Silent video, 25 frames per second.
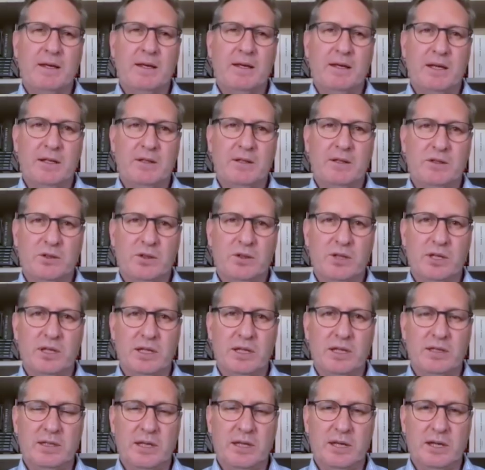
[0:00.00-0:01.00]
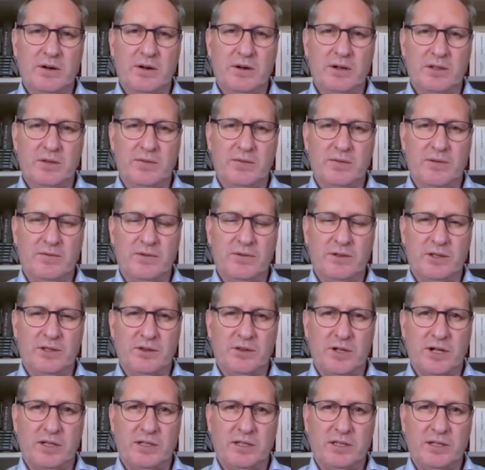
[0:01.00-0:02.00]
into these areas of
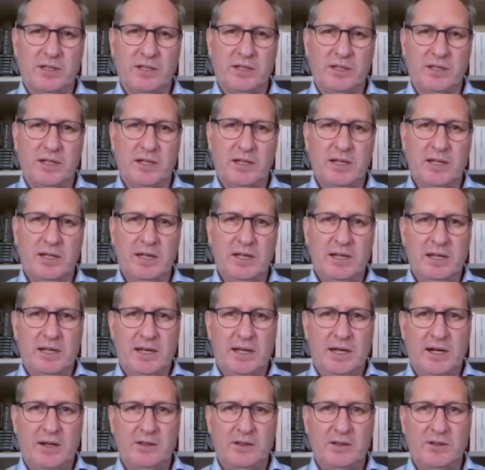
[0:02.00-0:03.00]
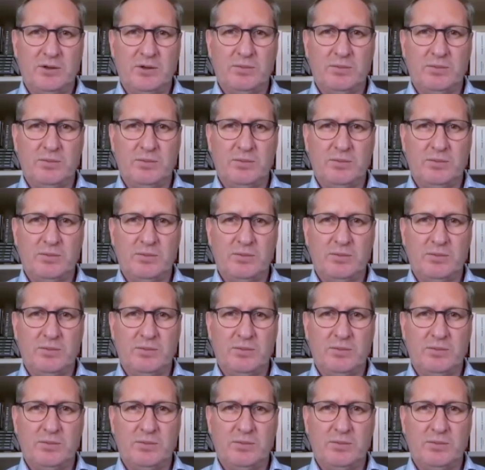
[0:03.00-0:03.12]
infrastructure, how to